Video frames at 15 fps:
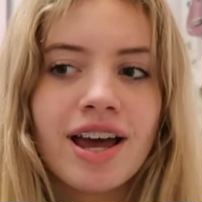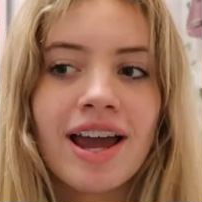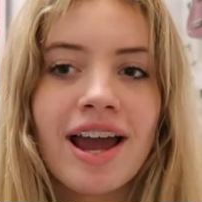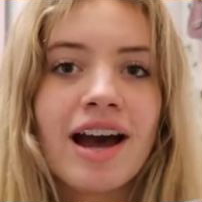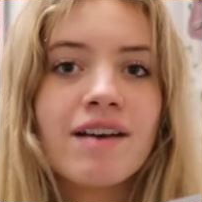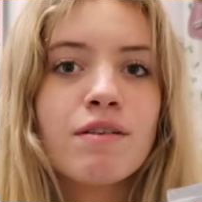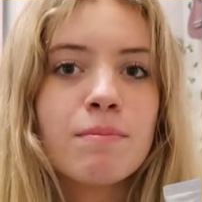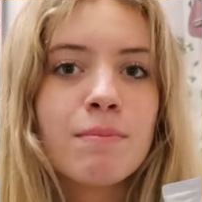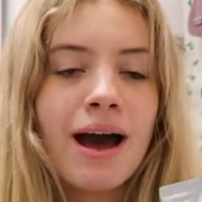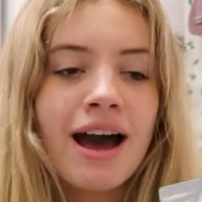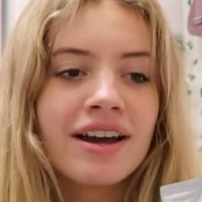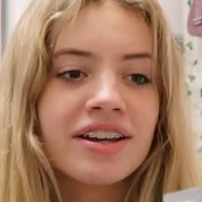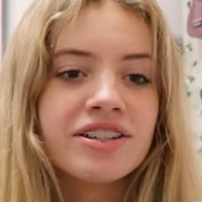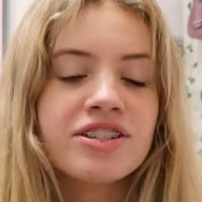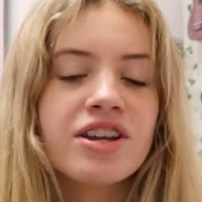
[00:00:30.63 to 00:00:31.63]
I have a
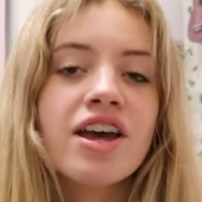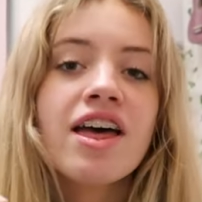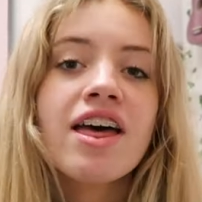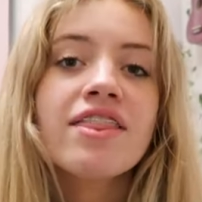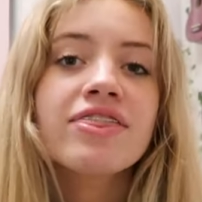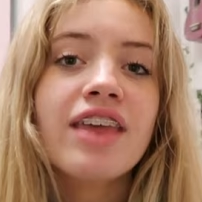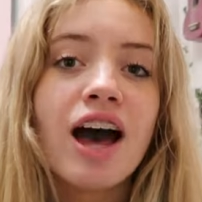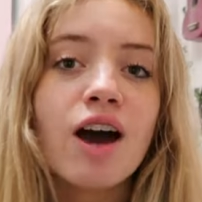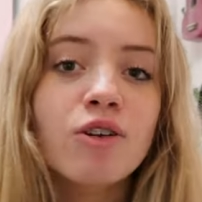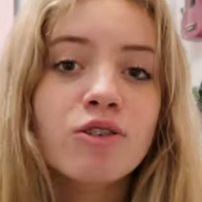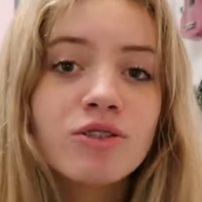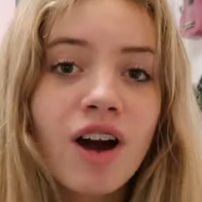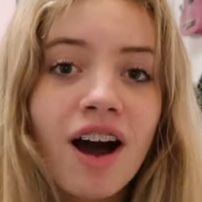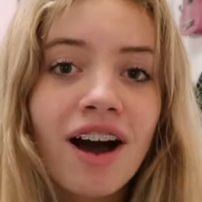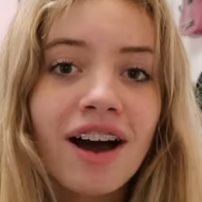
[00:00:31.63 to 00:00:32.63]
package that
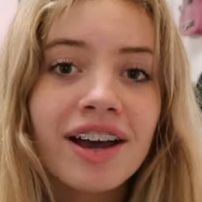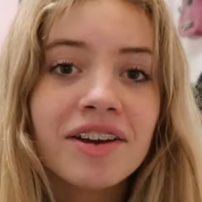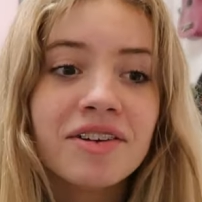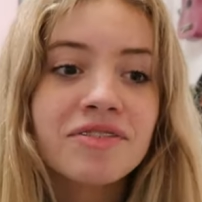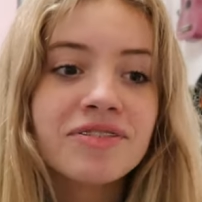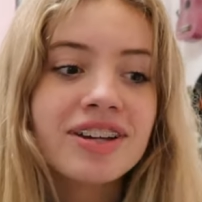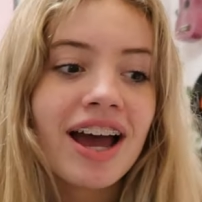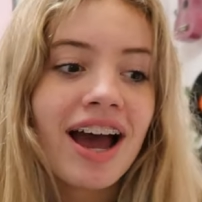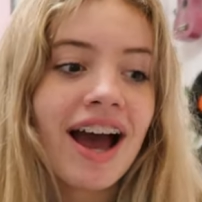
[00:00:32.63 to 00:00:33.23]
arrived